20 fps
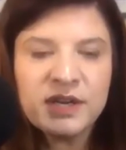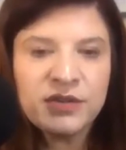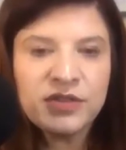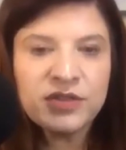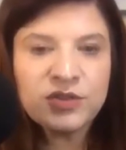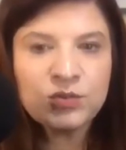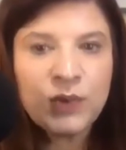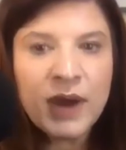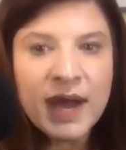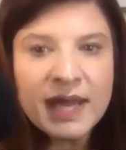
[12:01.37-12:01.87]

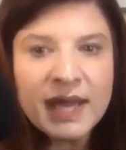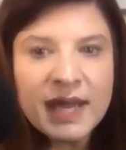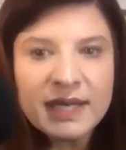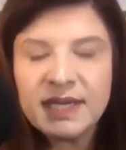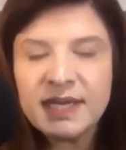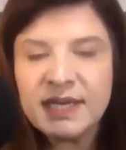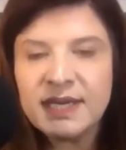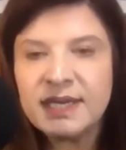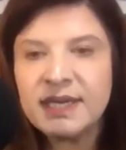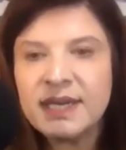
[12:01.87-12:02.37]

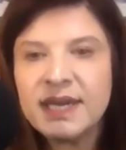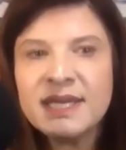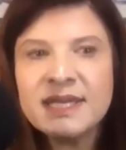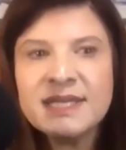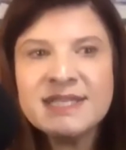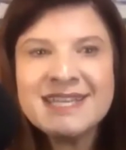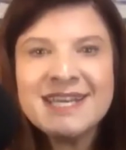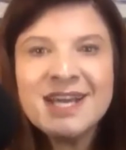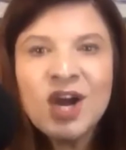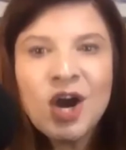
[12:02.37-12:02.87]
threatening,
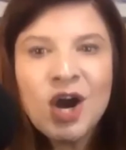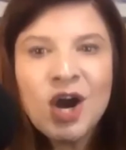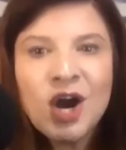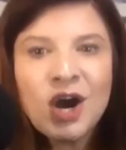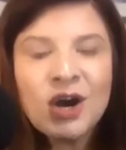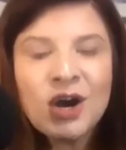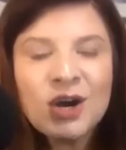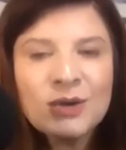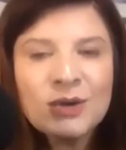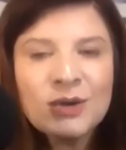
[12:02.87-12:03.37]
and
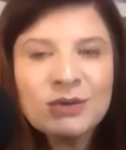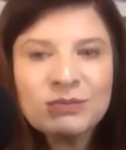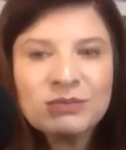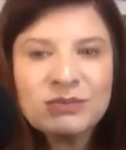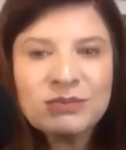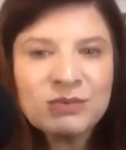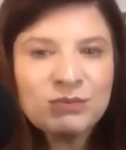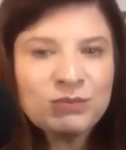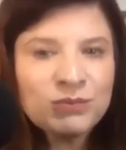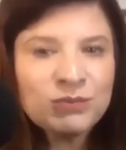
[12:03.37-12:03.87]
our
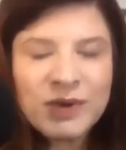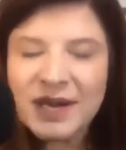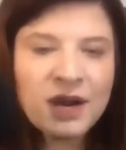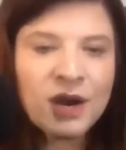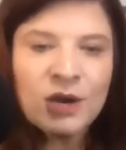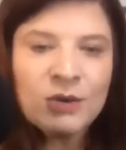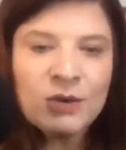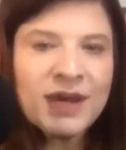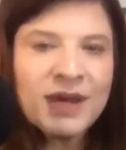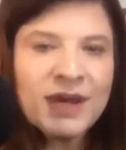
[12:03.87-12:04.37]

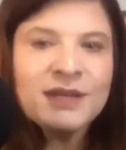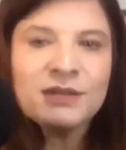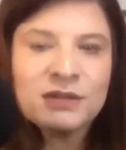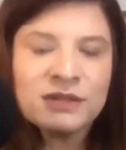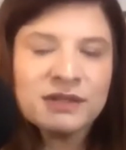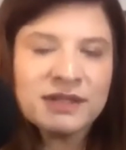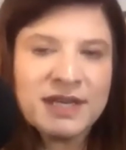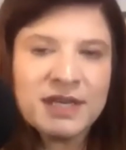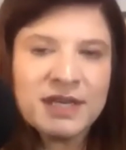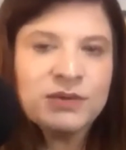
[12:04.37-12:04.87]
regular
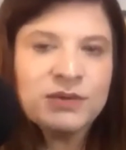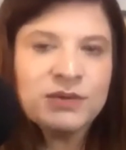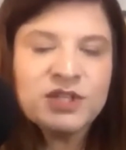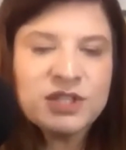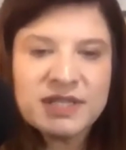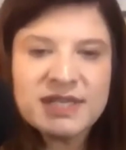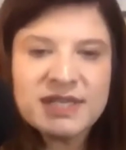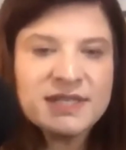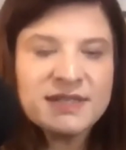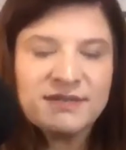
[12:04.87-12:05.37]

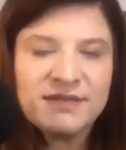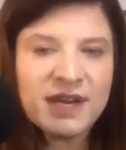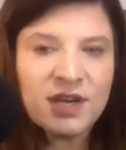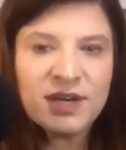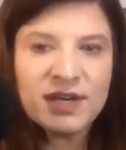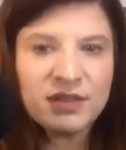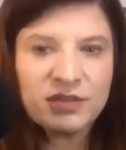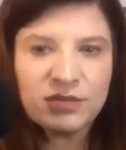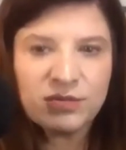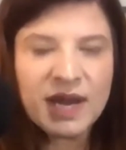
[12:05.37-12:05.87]
language is
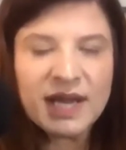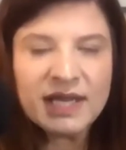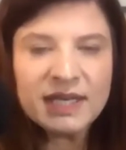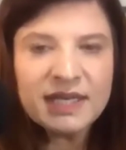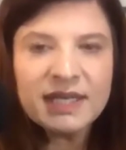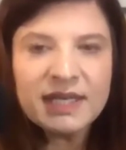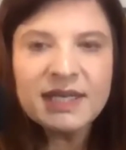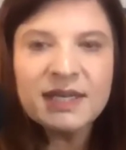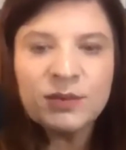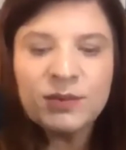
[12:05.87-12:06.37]
very threatening,